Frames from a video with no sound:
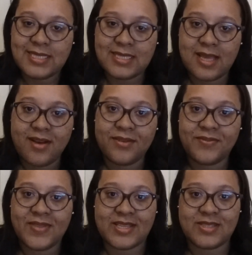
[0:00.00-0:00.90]
So
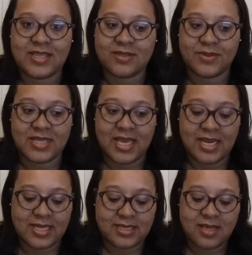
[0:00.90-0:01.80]
that's what
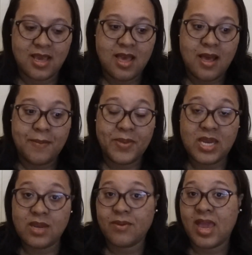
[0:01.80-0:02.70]
that is. But
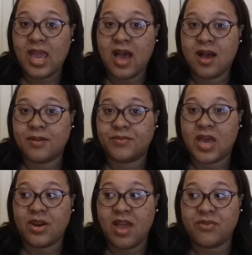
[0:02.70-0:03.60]
anyway, I
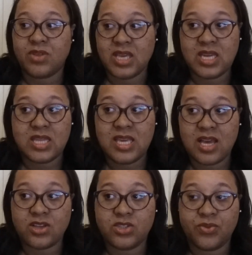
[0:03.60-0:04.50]
don't have really
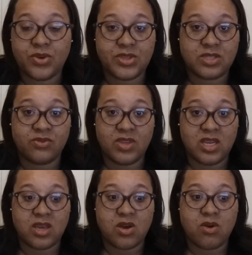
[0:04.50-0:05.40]
anything else for this
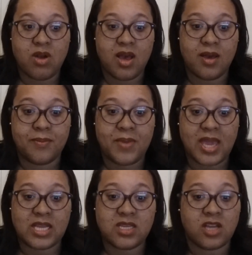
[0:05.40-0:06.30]
video.
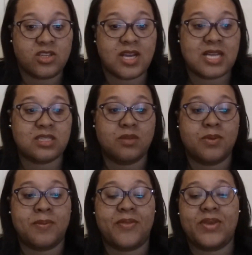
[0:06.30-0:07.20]
I can talk to you guys a little
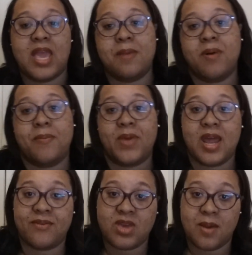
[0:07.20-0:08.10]
bit about the K-pop that
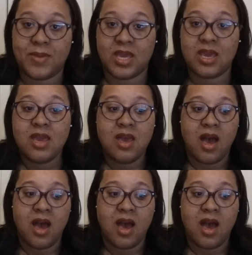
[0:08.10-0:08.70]
I have coming.